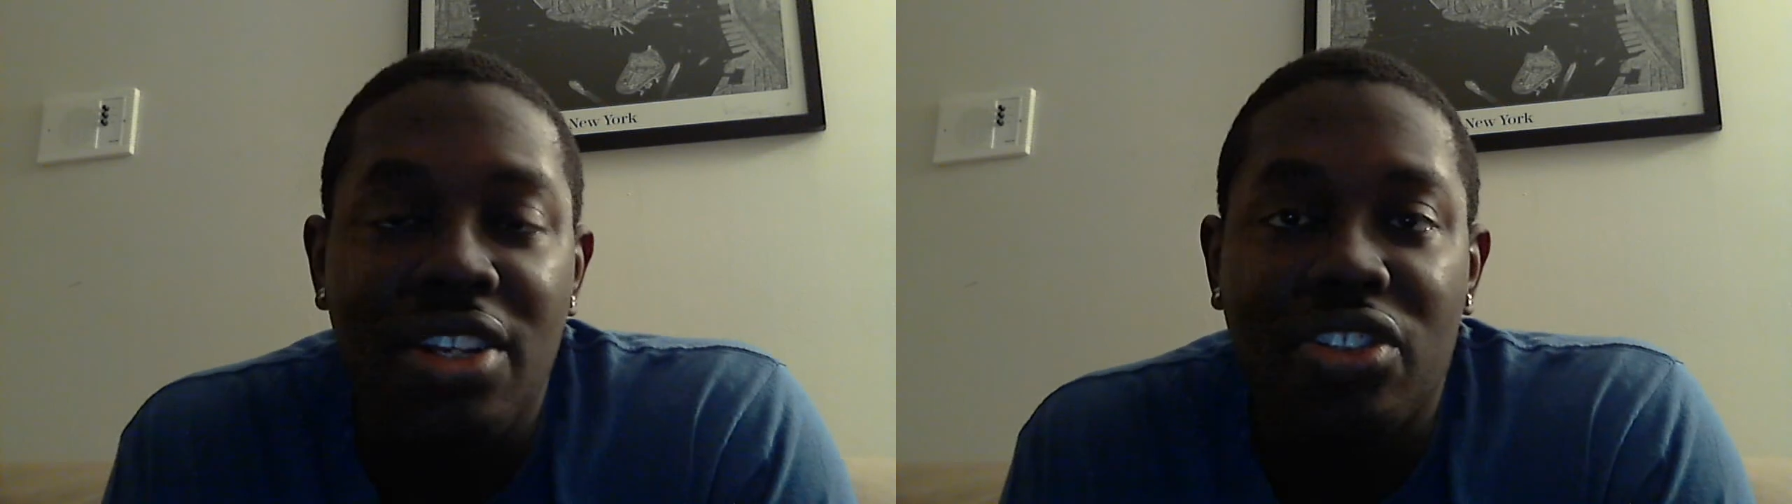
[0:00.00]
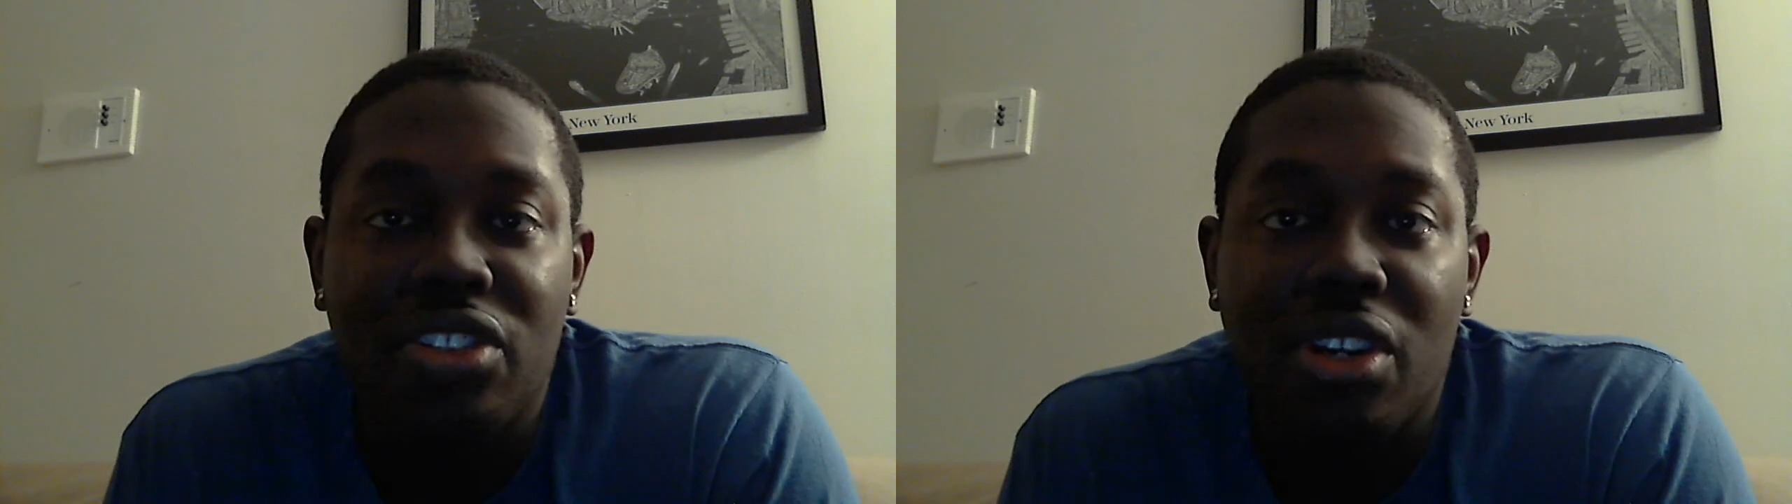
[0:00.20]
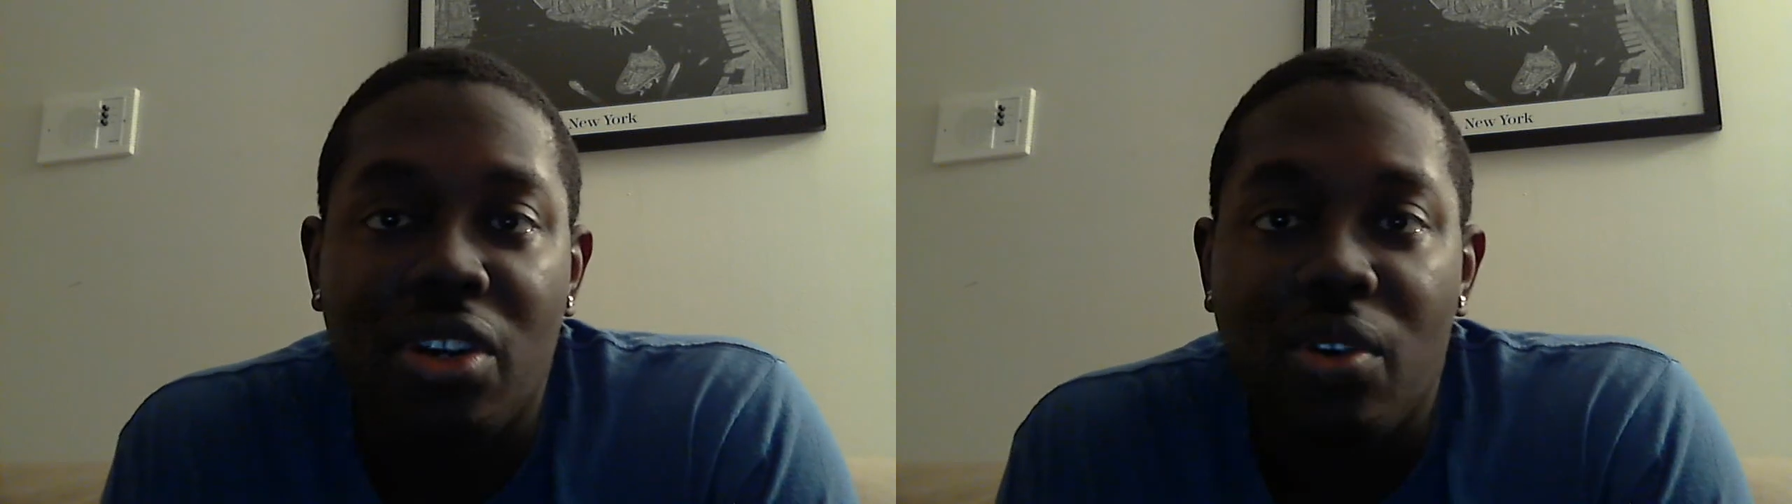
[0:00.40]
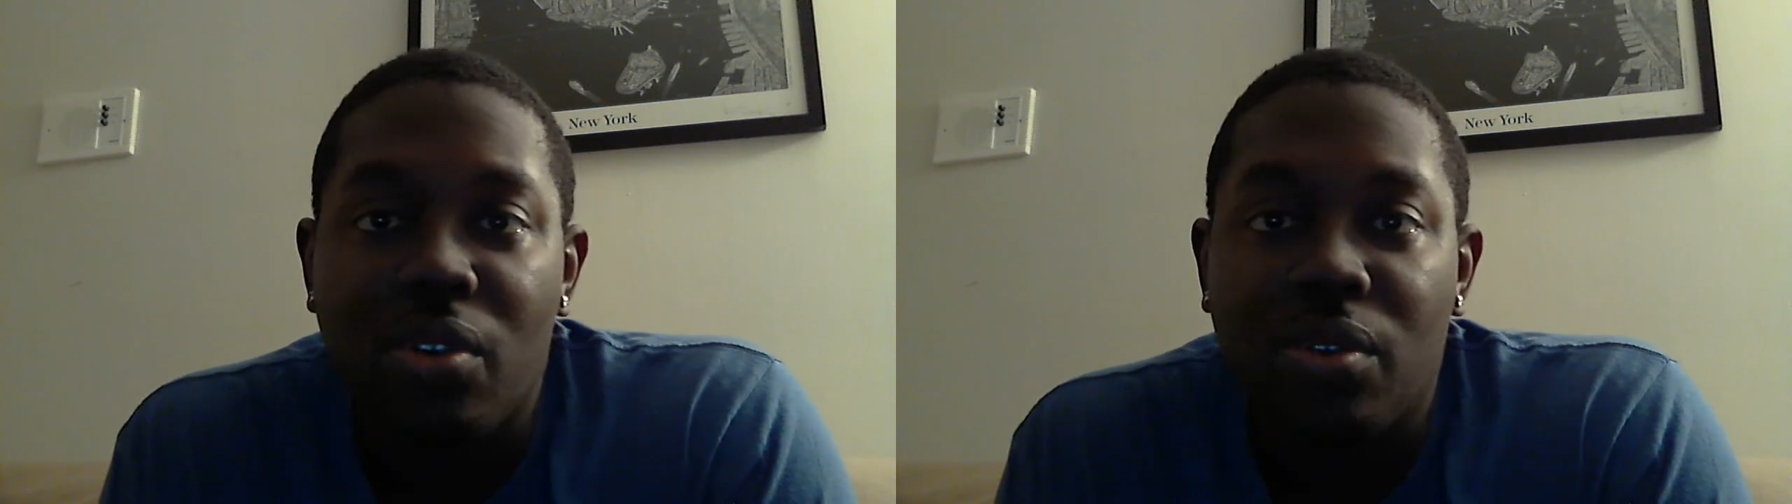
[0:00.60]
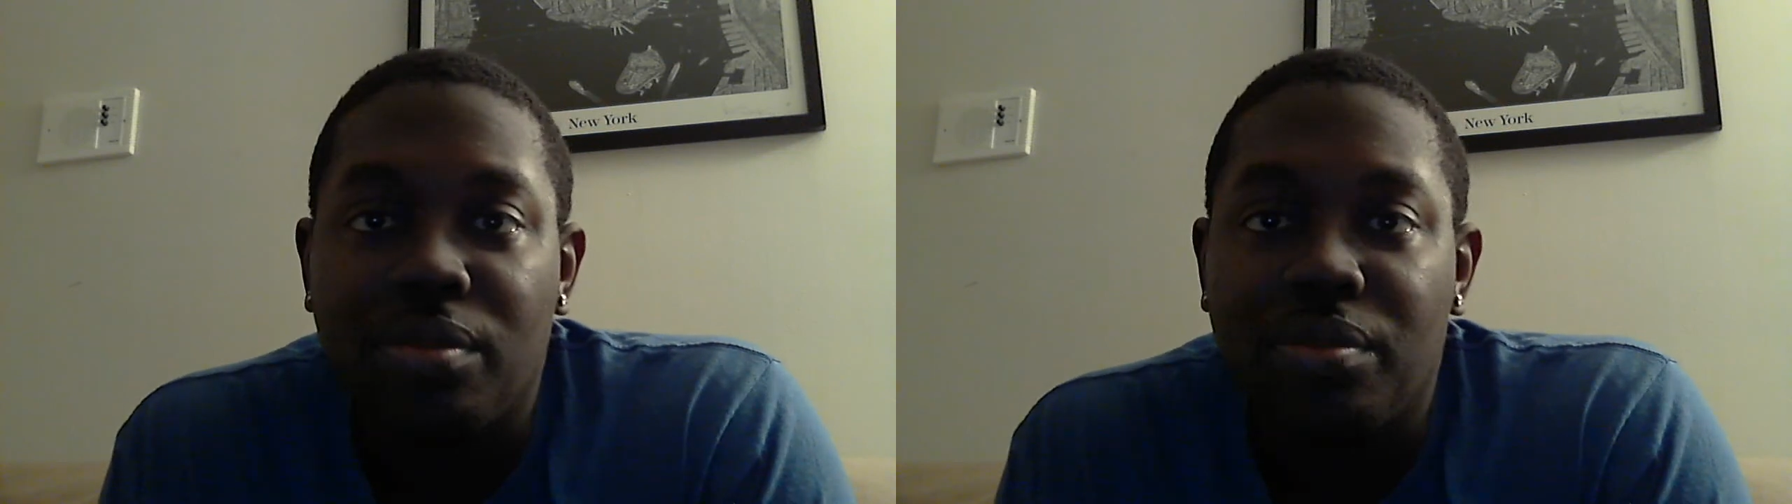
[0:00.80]

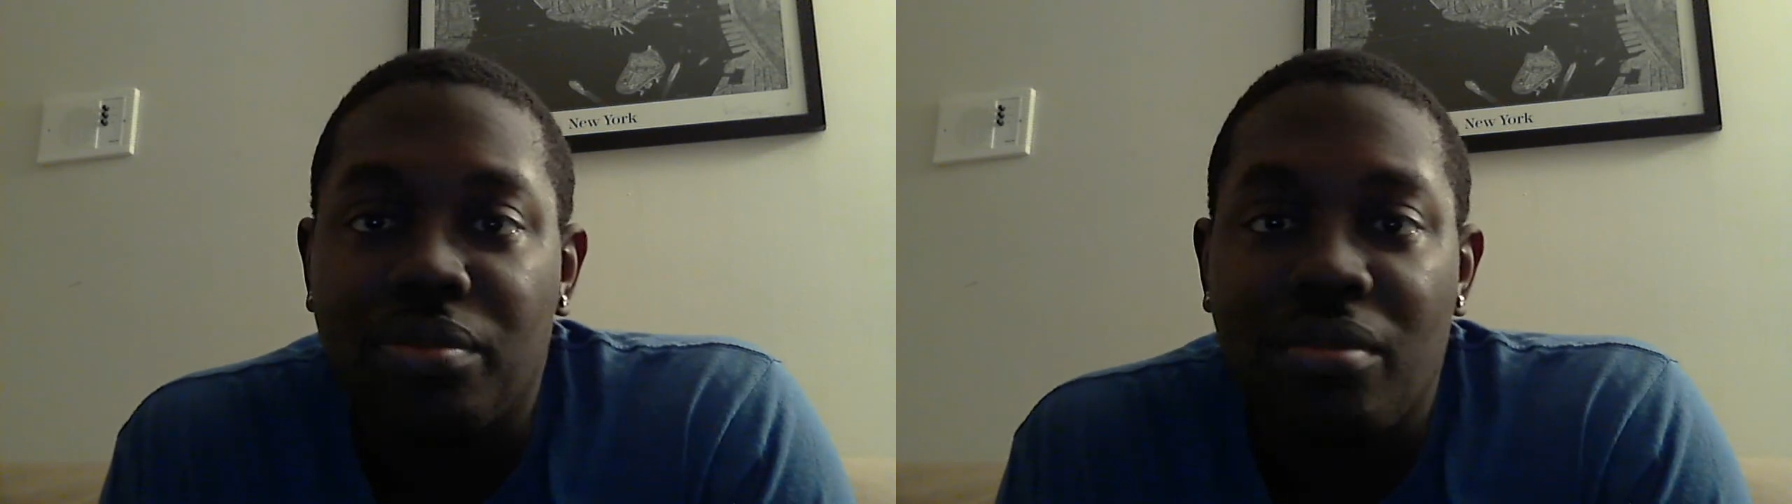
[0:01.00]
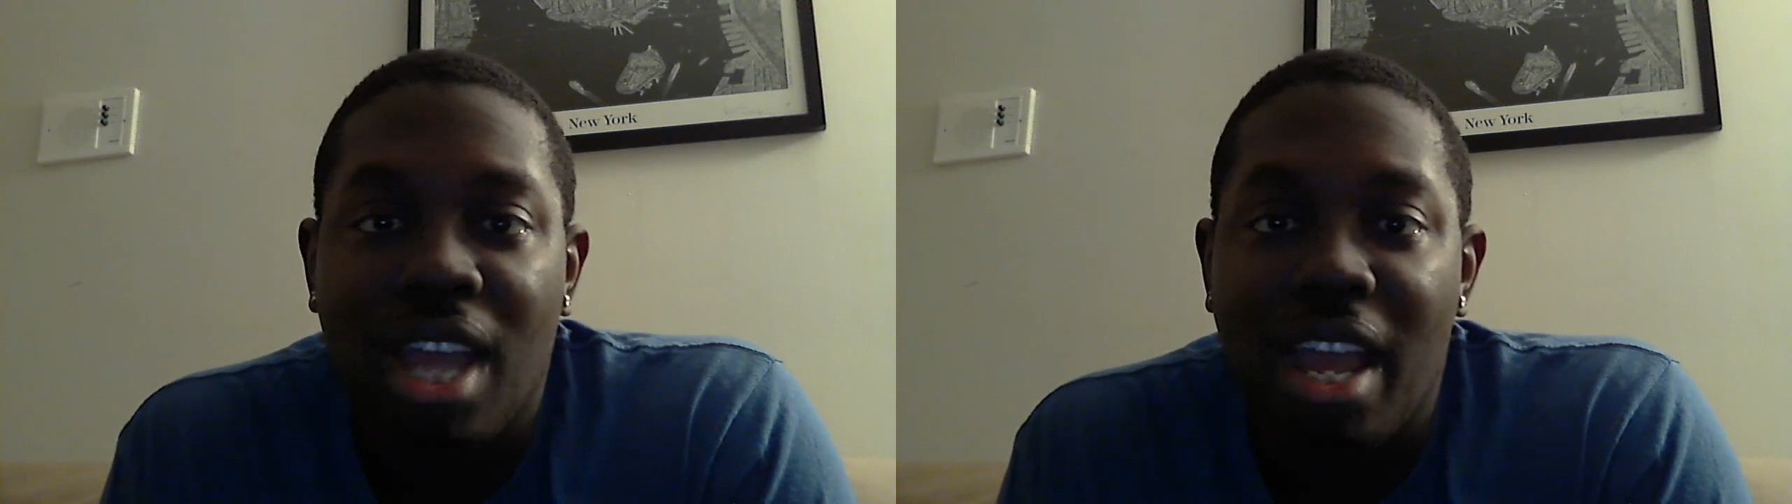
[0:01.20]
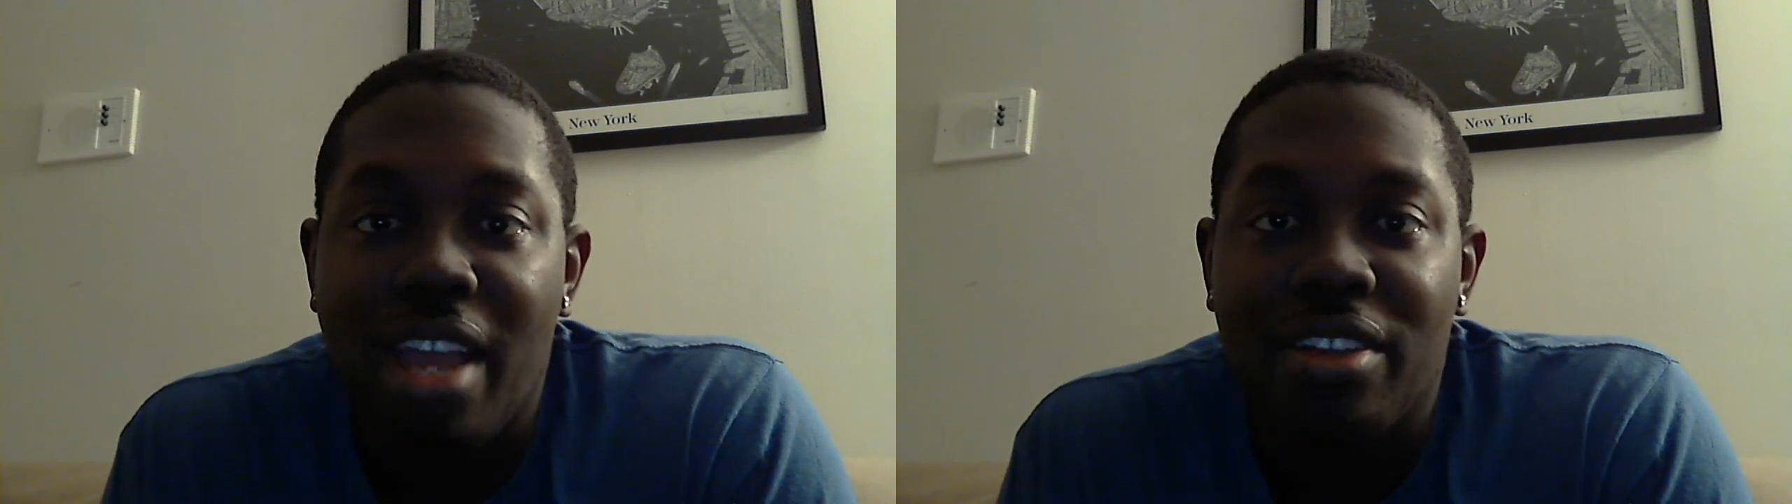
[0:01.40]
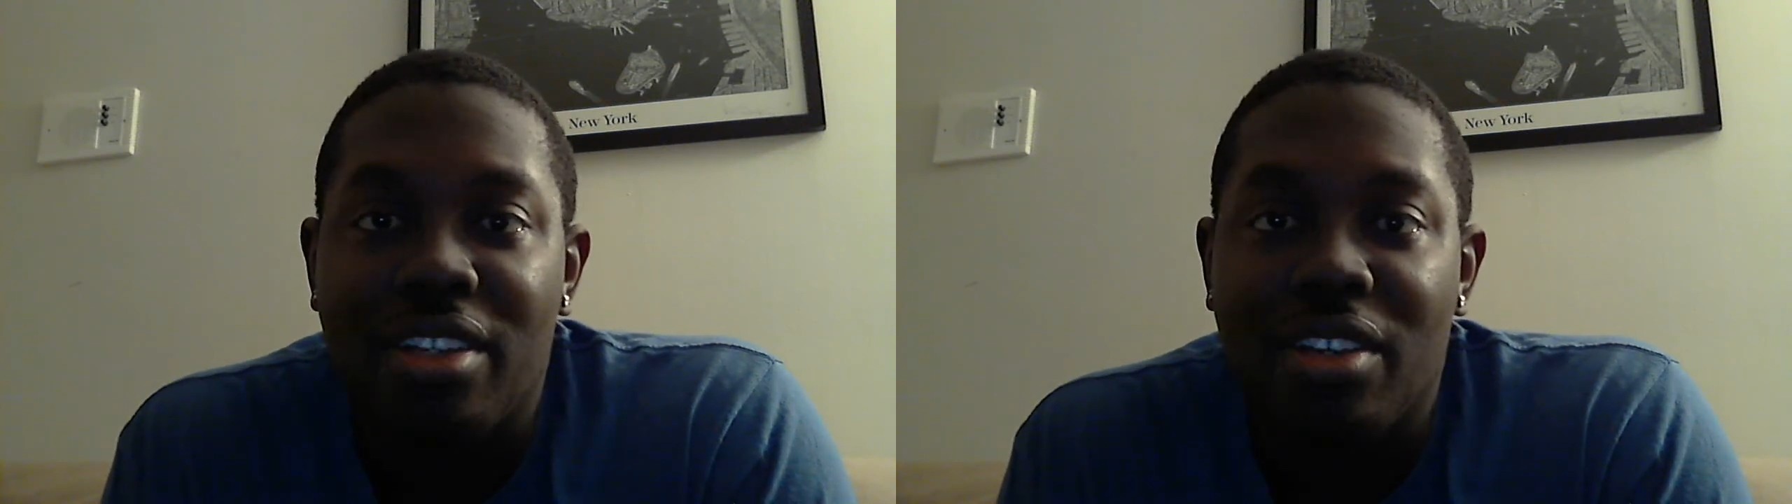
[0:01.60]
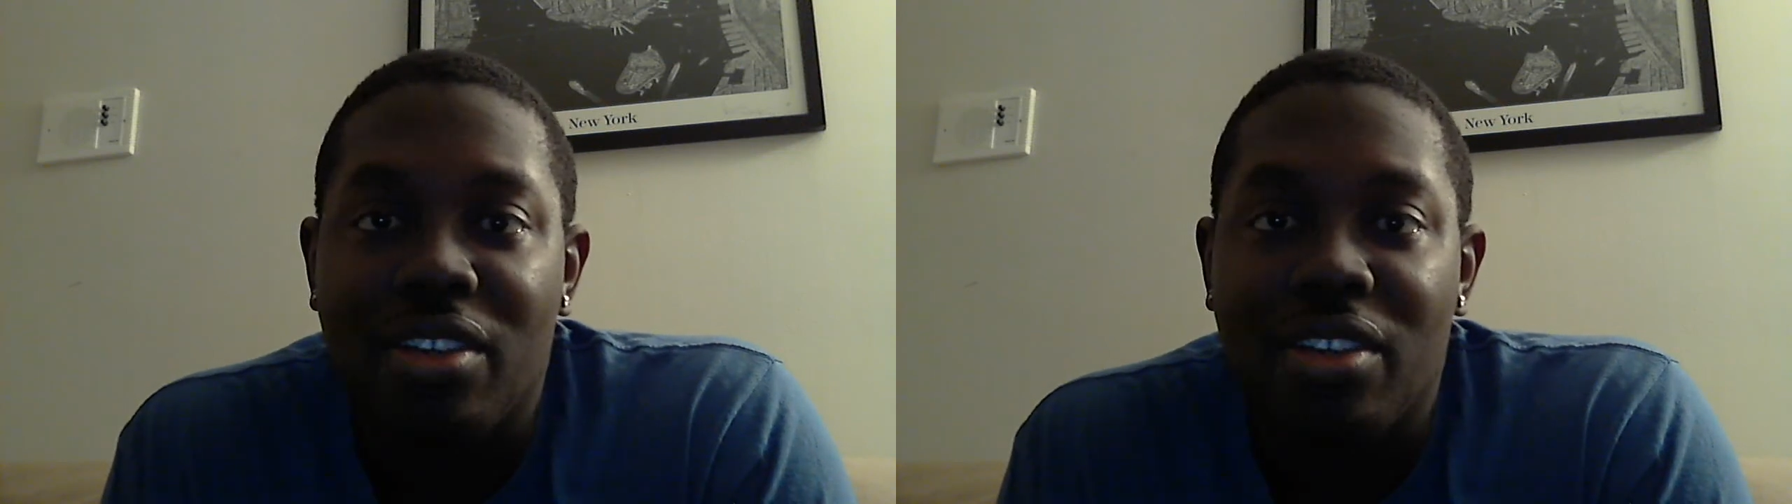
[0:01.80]
So I